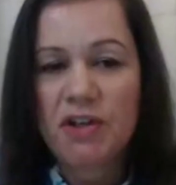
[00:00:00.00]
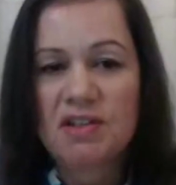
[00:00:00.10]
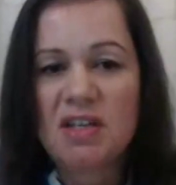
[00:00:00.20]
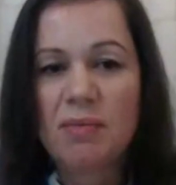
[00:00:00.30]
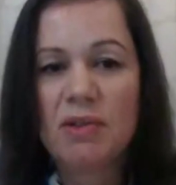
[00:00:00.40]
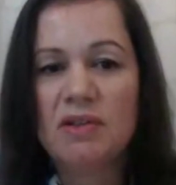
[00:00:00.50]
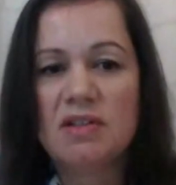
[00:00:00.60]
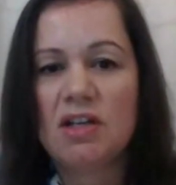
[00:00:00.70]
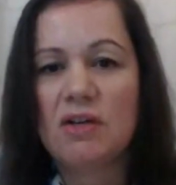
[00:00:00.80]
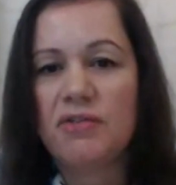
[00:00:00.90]
for example,
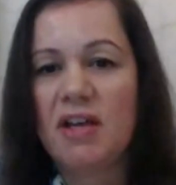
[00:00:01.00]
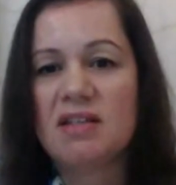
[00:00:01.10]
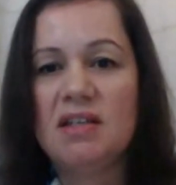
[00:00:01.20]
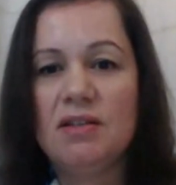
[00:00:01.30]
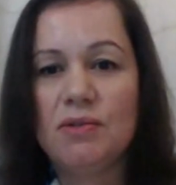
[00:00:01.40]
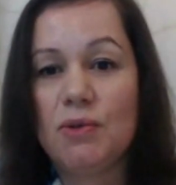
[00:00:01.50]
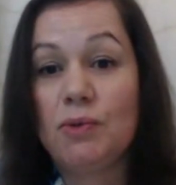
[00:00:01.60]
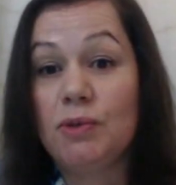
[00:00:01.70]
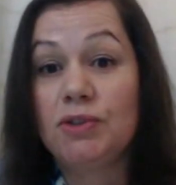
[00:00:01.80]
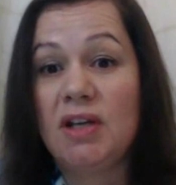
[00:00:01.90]
instead of asking, do
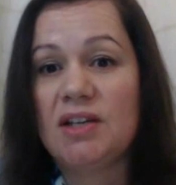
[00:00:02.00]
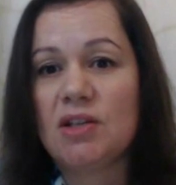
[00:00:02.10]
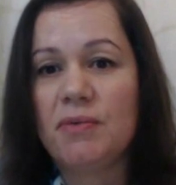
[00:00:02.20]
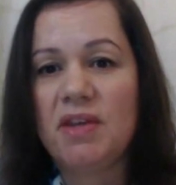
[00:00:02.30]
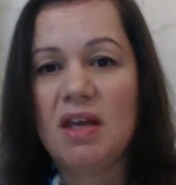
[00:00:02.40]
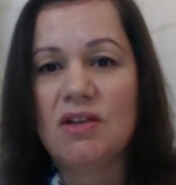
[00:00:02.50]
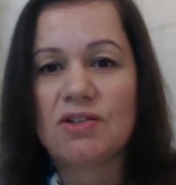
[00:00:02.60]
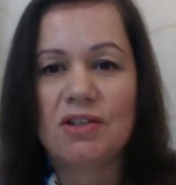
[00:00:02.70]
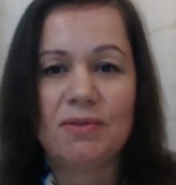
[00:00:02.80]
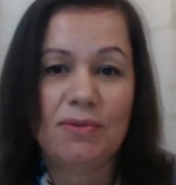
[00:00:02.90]
you would like something
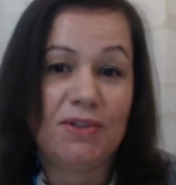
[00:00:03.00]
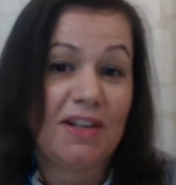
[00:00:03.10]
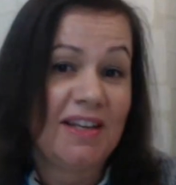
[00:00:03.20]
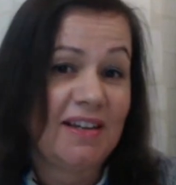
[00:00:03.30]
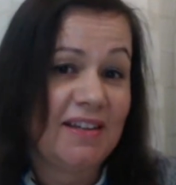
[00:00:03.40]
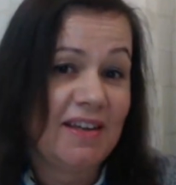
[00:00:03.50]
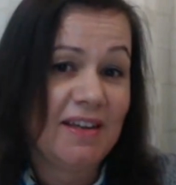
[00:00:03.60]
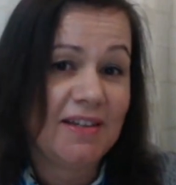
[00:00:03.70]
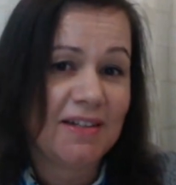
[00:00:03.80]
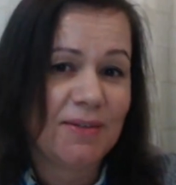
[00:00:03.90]
else, or would like a
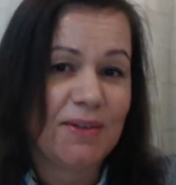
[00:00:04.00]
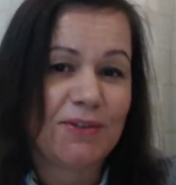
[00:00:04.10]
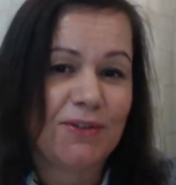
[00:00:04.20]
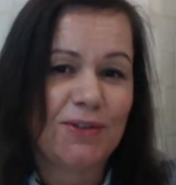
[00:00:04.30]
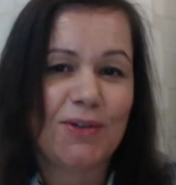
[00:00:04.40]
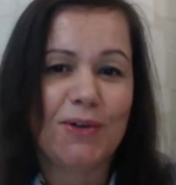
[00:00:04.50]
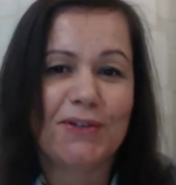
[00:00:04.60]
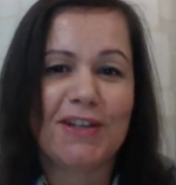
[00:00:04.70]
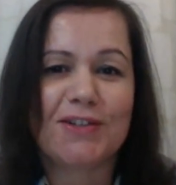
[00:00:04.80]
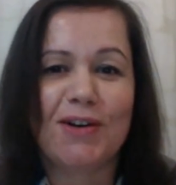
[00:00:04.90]
cake to go
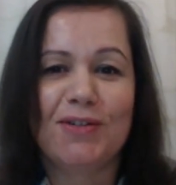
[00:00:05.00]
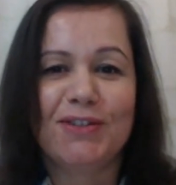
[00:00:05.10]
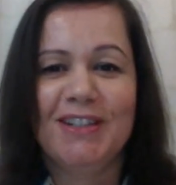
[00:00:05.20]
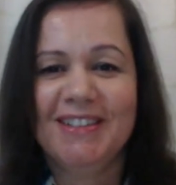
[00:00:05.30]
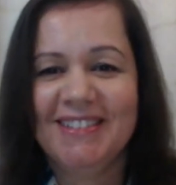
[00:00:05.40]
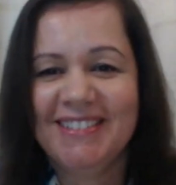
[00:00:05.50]
with the coffee?